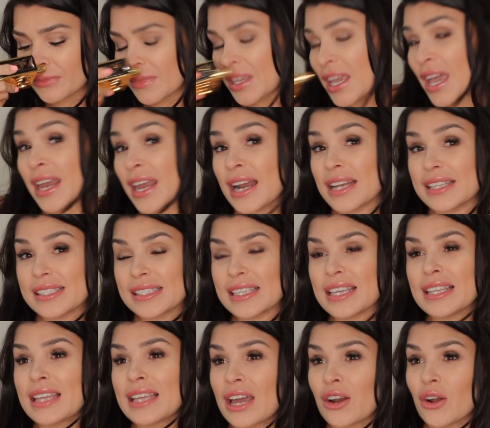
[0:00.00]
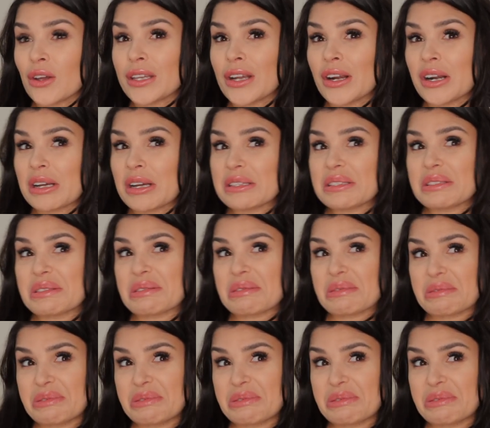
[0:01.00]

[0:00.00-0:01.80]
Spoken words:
And I seen that on there, and I was like,